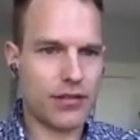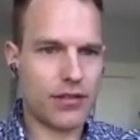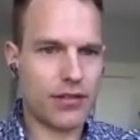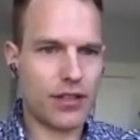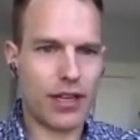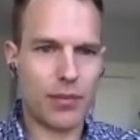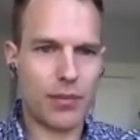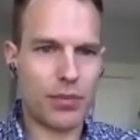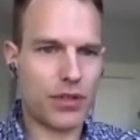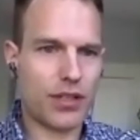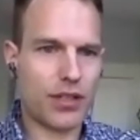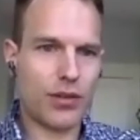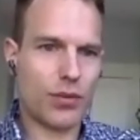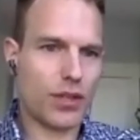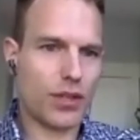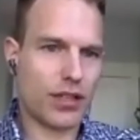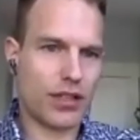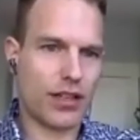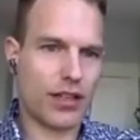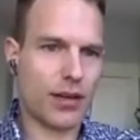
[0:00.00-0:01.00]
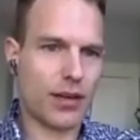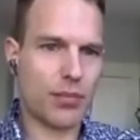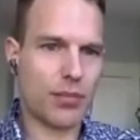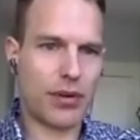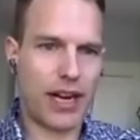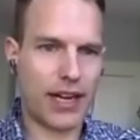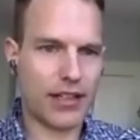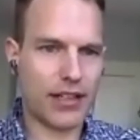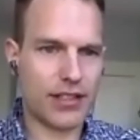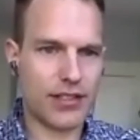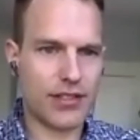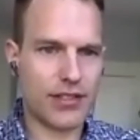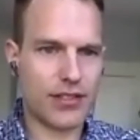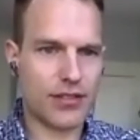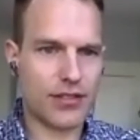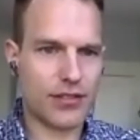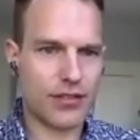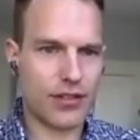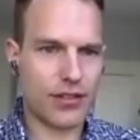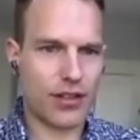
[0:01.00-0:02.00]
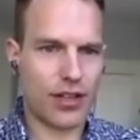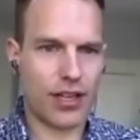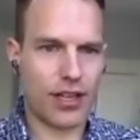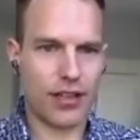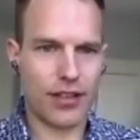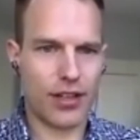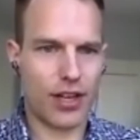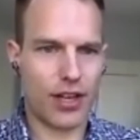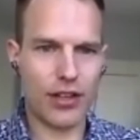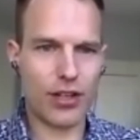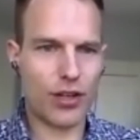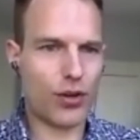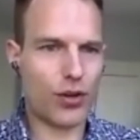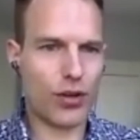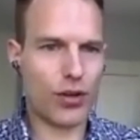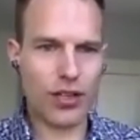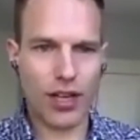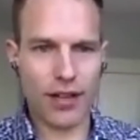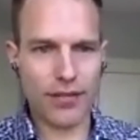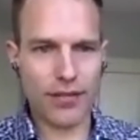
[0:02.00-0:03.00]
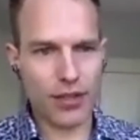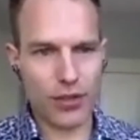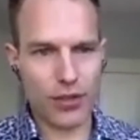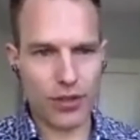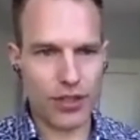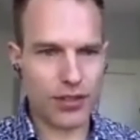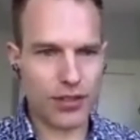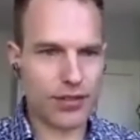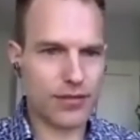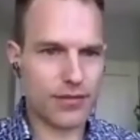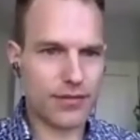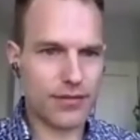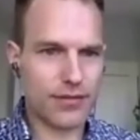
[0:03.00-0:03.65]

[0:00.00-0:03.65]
You got to put in the work. You got to practice on the court, off the court.